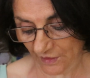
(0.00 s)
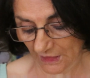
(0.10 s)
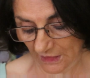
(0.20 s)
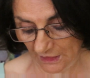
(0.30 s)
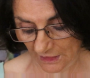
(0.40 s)

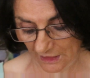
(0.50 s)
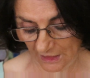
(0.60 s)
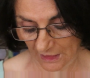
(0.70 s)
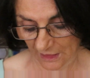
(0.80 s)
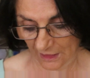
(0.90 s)
The
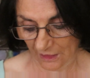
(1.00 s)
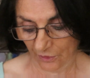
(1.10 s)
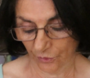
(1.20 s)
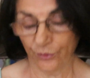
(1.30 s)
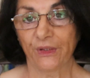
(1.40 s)

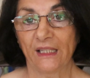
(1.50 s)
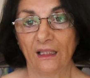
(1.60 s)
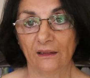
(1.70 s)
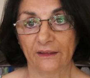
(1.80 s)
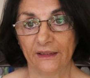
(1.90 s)

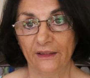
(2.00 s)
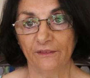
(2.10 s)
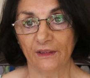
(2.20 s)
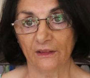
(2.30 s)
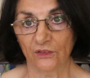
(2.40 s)
reality
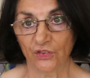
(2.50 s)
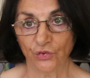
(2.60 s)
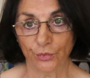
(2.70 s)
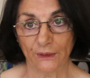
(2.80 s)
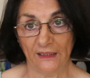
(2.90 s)
that
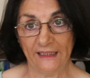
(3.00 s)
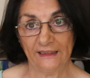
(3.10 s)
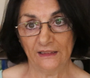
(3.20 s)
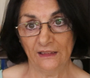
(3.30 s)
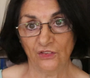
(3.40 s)
Sri
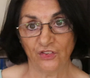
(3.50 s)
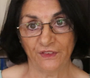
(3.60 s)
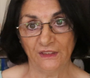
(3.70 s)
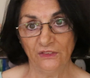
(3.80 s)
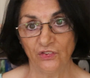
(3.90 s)
Lanka has
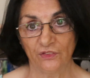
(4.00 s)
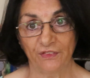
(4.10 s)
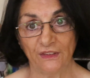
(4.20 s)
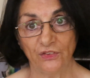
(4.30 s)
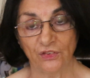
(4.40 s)
faced
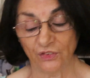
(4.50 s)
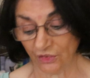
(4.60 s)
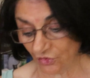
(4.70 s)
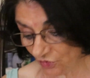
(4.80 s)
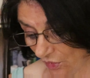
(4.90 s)
faces
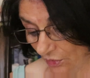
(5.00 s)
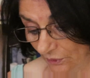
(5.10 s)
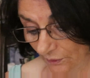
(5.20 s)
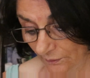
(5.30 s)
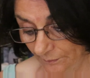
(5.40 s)
us
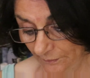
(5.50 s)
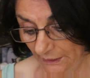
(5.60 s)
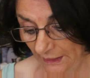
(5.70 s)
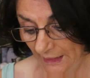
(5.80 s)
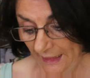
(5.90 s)
all.
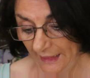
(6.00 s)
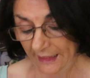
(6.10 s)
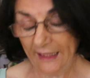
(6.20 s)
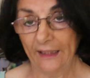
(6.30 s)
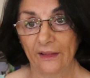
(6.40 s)

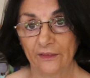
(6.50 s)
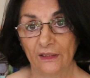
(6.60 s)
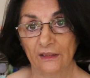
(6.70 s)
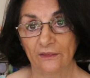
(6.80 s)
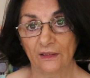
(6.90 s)
And I
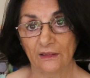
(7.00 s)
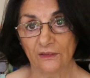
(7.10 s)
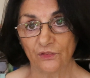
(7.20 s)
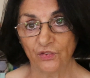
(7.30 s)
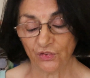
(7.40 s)
think that
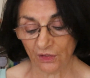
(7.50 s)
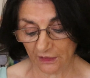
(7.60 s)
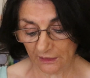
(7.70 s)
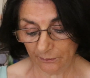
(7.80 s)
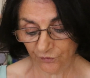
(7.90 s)
it is
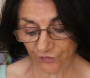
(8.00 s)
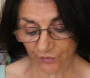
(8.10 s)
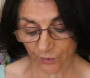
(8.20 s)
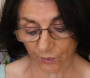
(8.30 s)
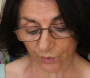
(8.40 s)
time
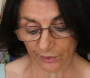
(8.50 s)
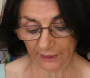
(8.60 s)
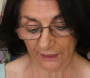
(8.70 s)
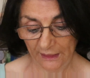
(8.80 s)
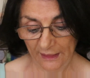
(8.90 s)
for